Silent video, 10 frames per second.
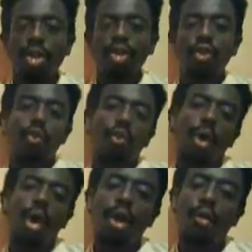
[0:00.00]

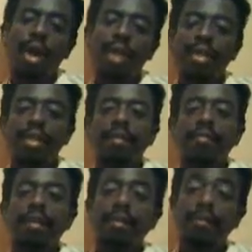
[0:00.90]
you are writing
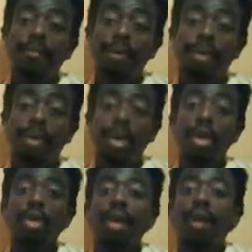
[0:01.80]
from the
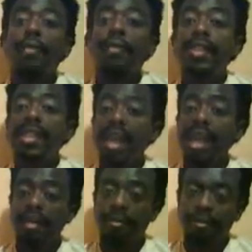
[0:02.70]
viewpoint of
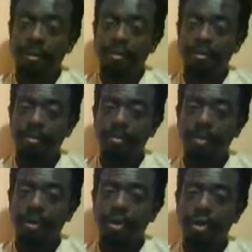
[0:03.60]
self.
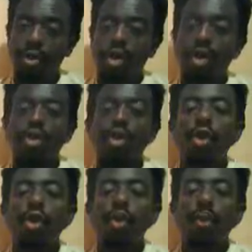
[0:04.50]
You're
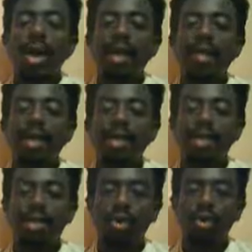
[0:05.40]
going to write that
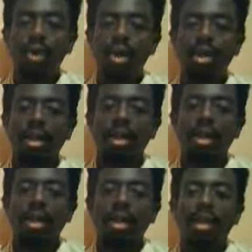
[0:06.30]
story
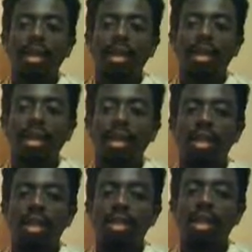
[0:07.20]

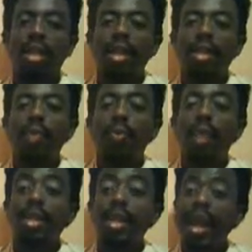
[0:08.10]
telling
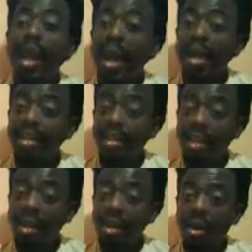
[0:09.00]
what I
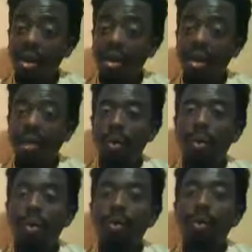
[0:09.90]
saw,
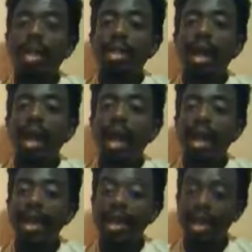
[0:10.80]
what
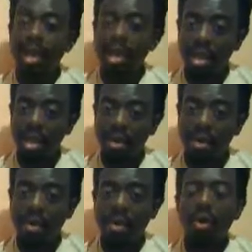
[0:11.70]
I
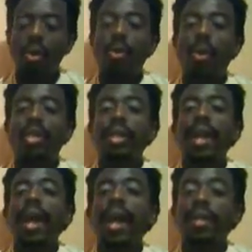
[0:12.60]
hear, what
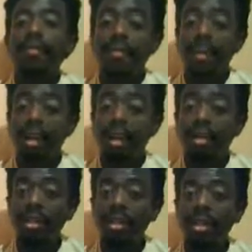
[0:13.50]
I
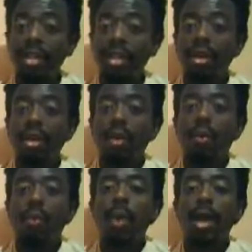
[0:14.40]
felt,
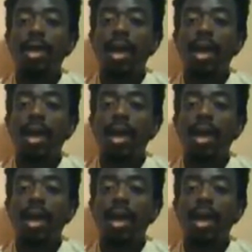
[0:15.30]
what